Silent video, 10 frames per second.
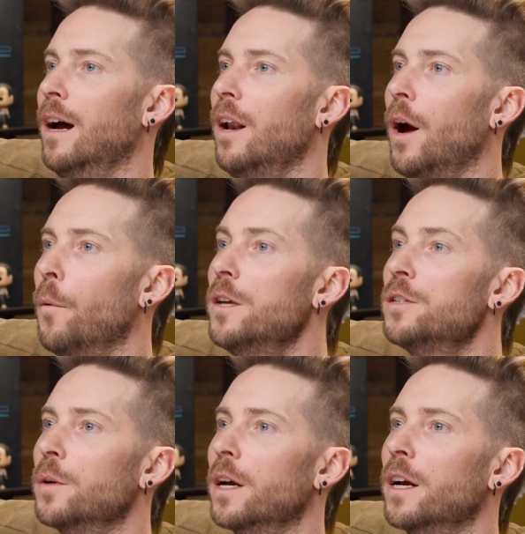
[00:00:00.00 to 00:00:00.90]
I was
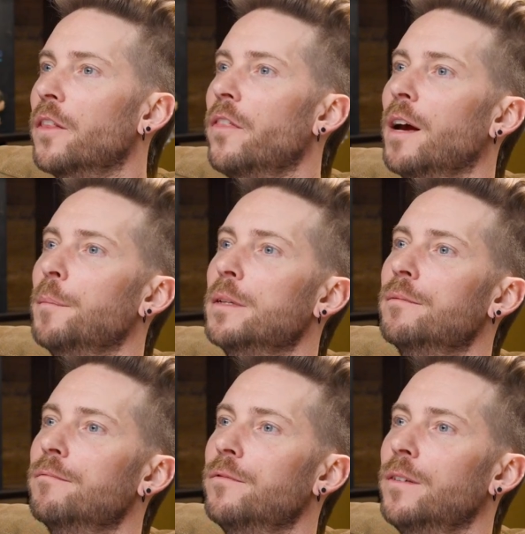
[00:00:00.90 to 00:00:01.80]
doing a good thing, but fuck
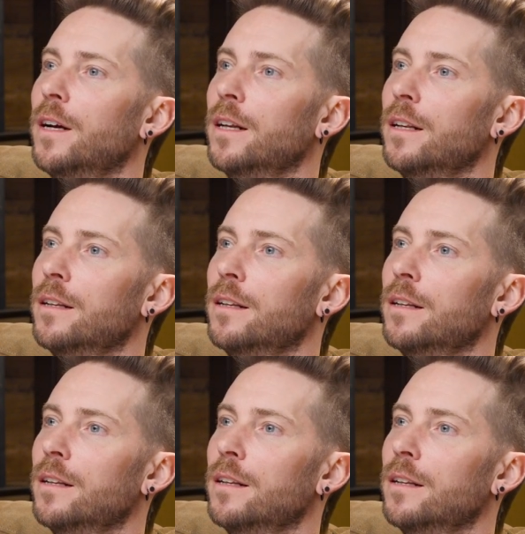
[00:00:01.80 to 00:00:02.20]
it.